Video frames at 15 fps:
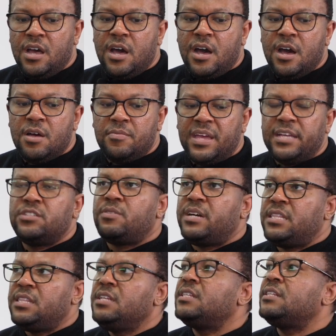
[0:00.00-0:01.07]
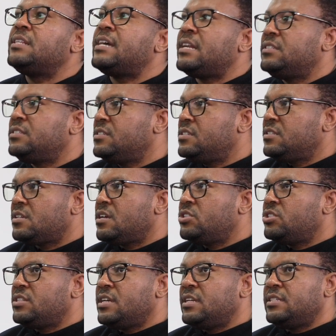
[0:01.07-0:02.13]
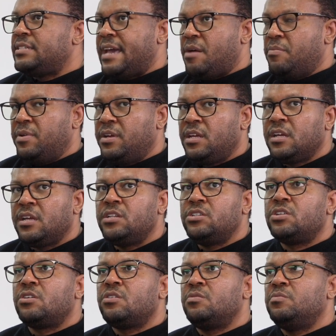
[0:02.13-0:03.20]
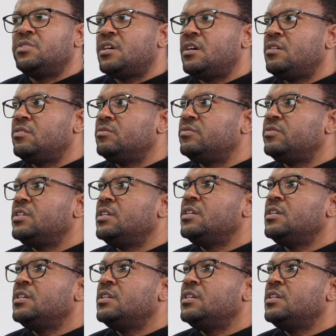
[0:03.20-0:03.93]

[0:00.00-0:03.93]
And so I think that is a discussion that is happening in terms of